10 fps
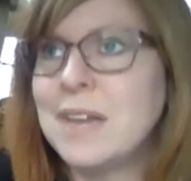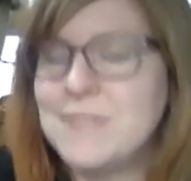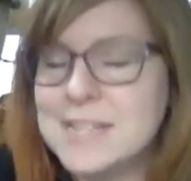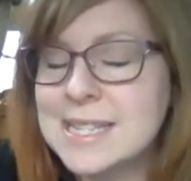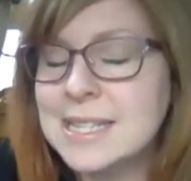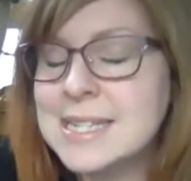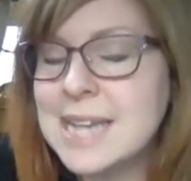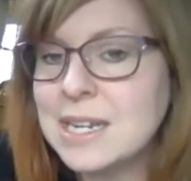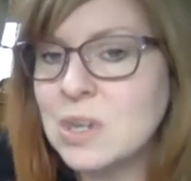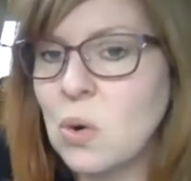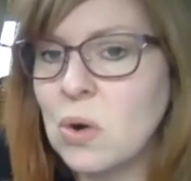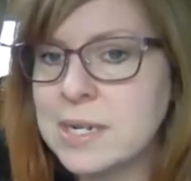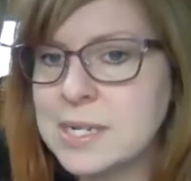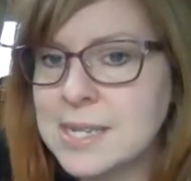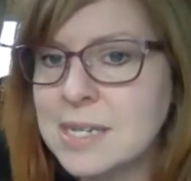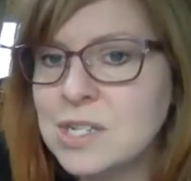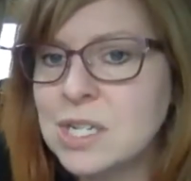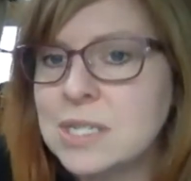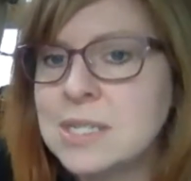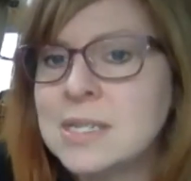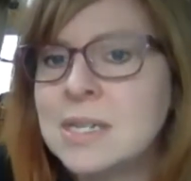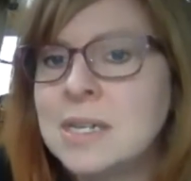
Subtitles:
facilitating organizations,